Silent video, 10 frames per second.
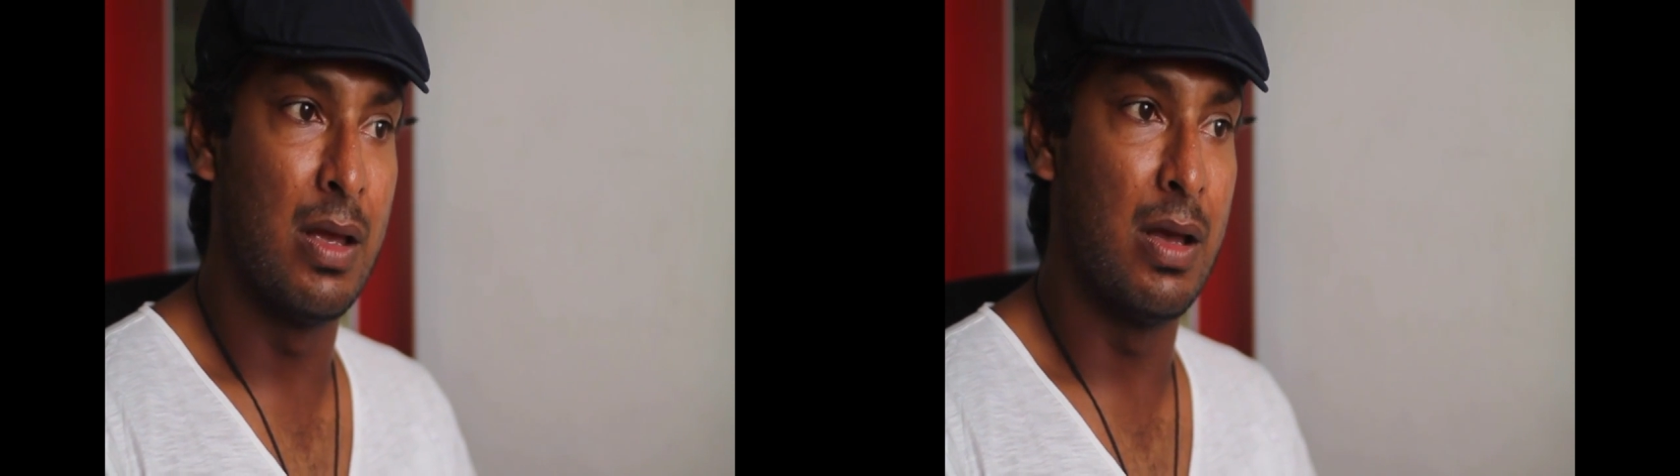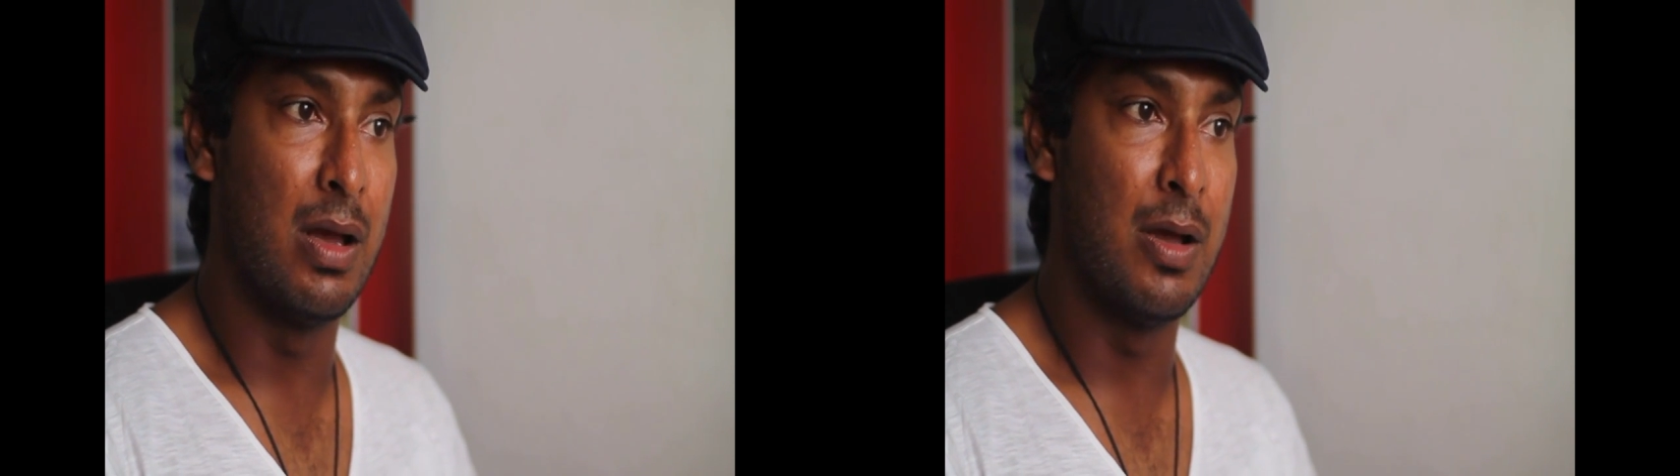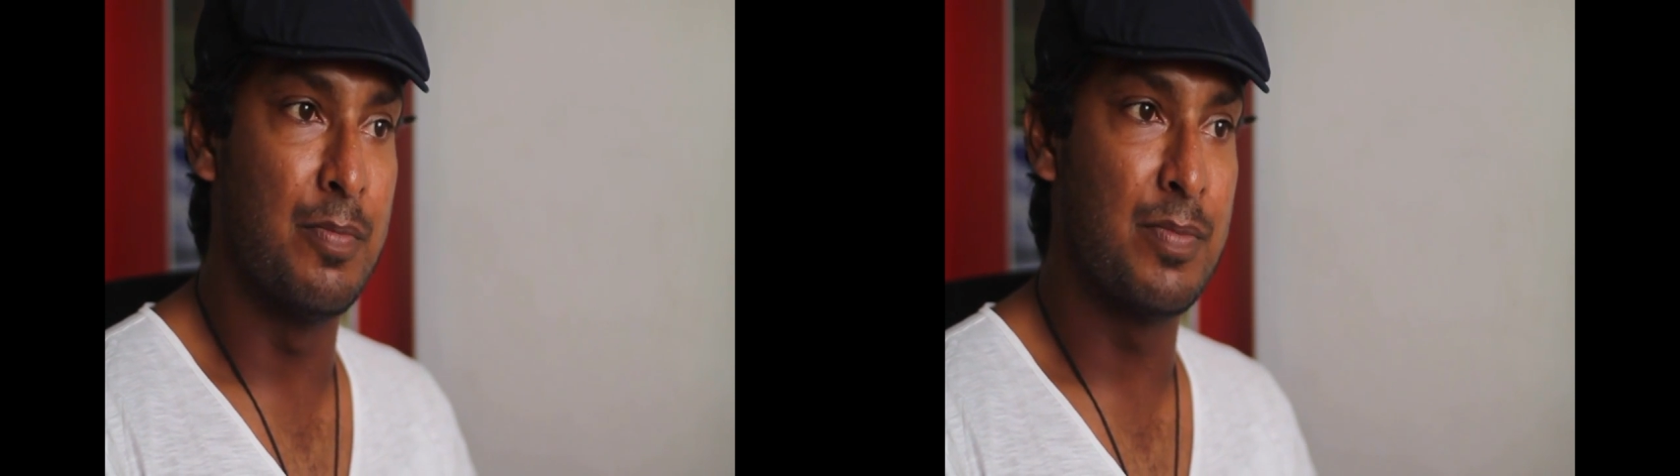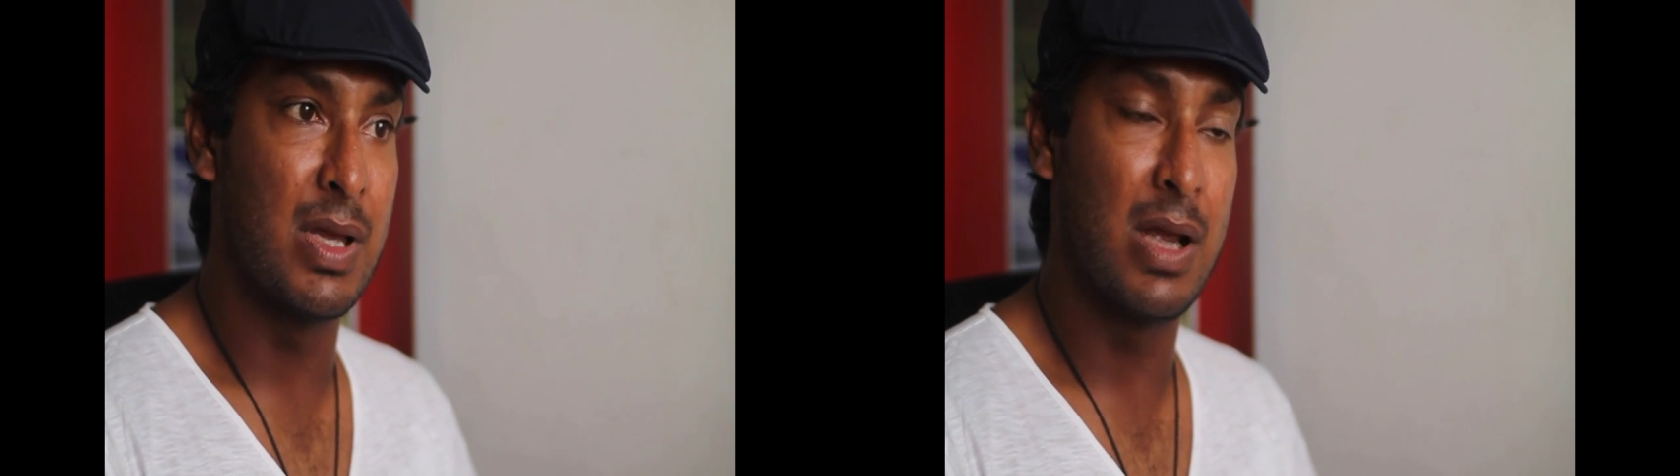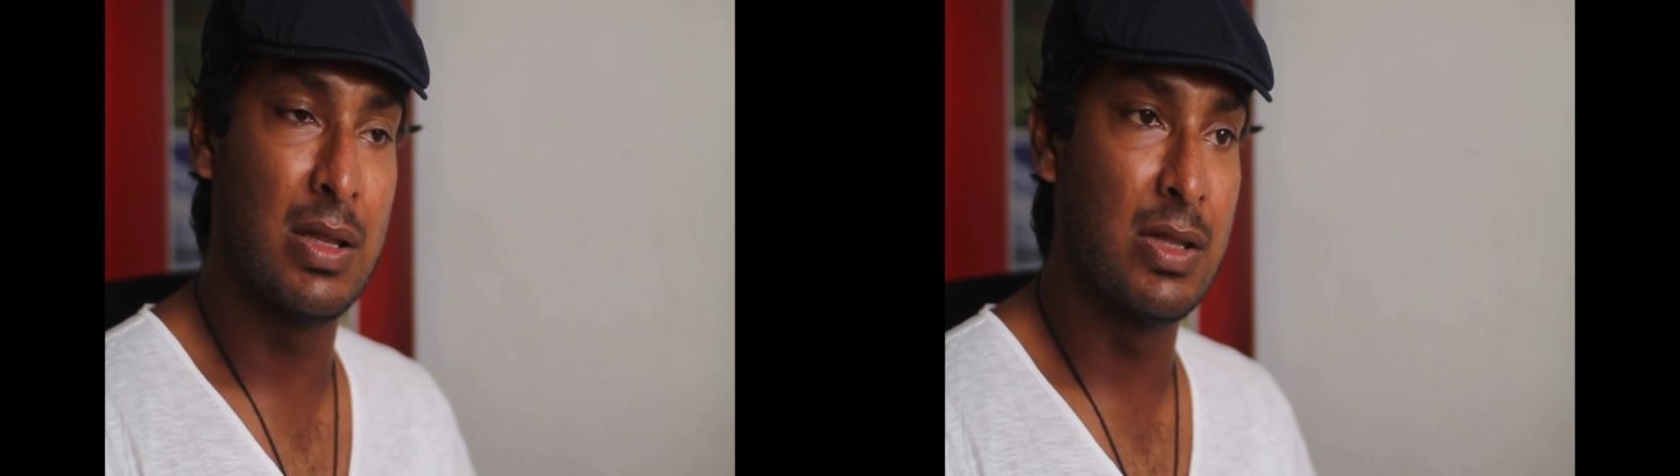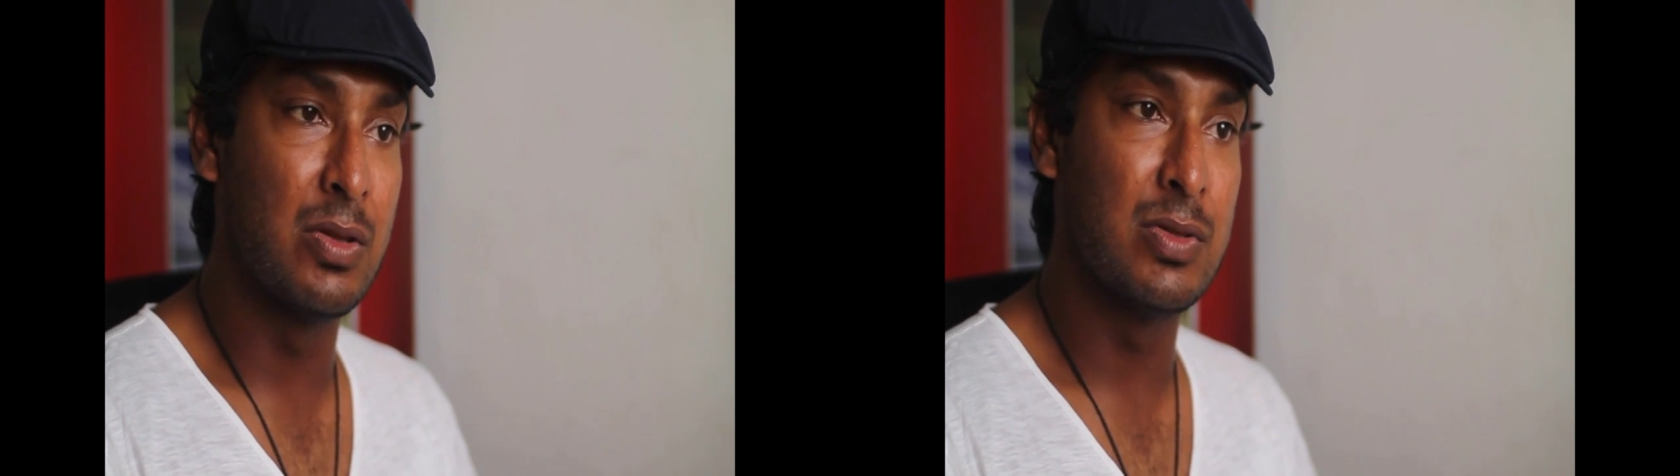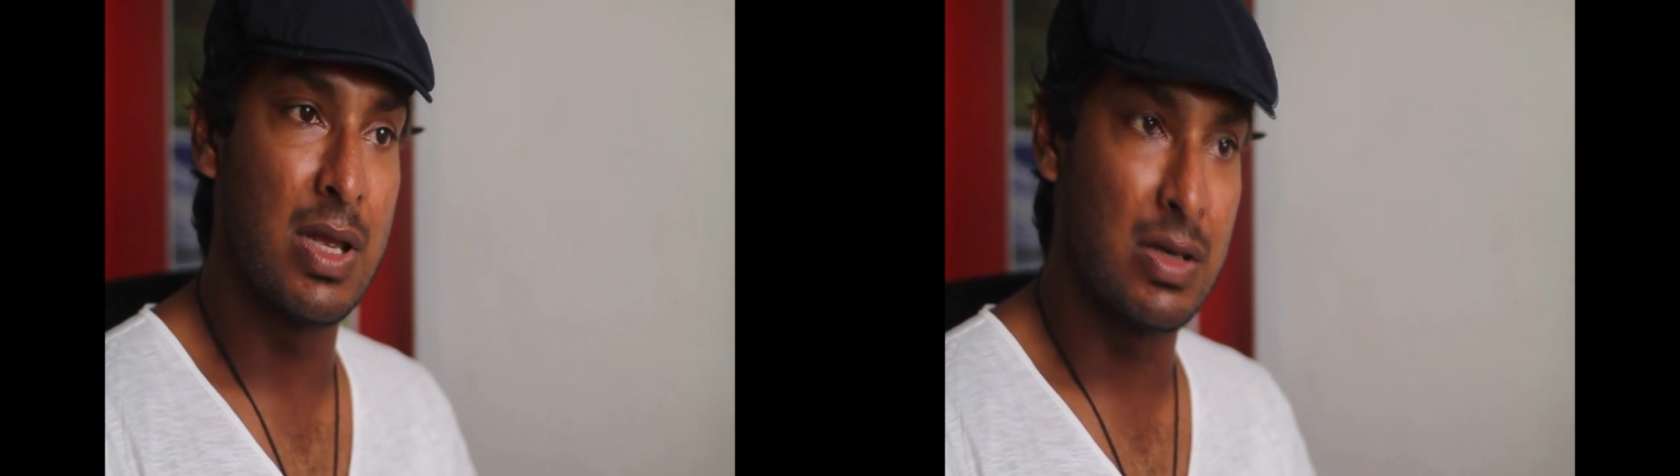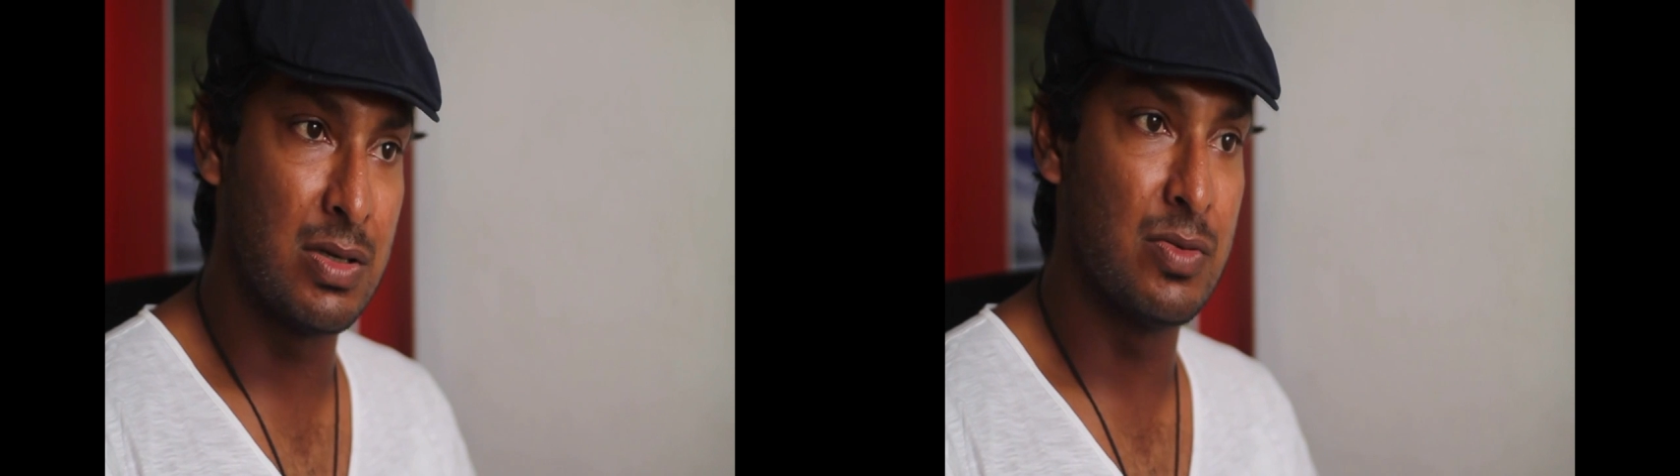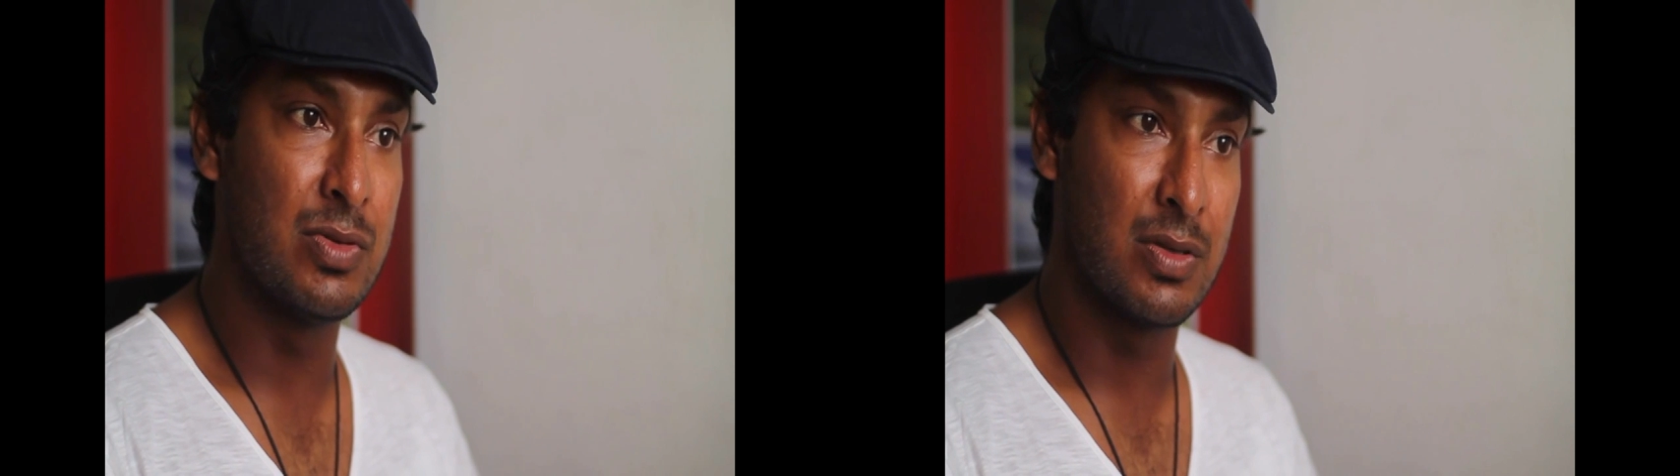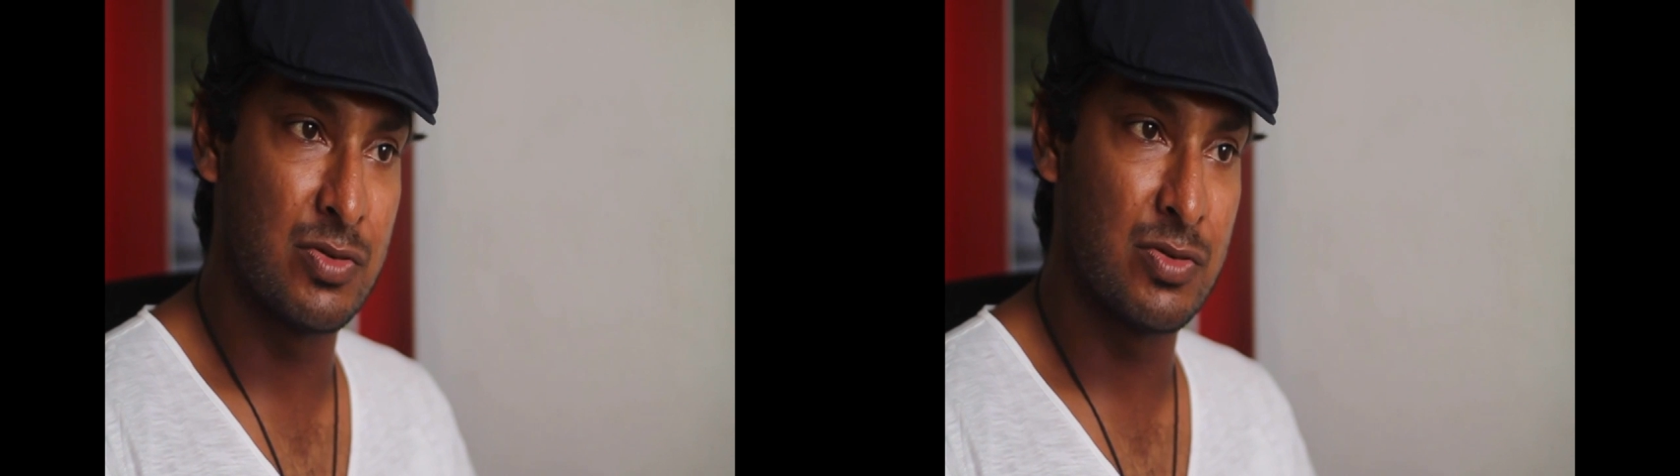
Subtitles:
And I think those attitudes are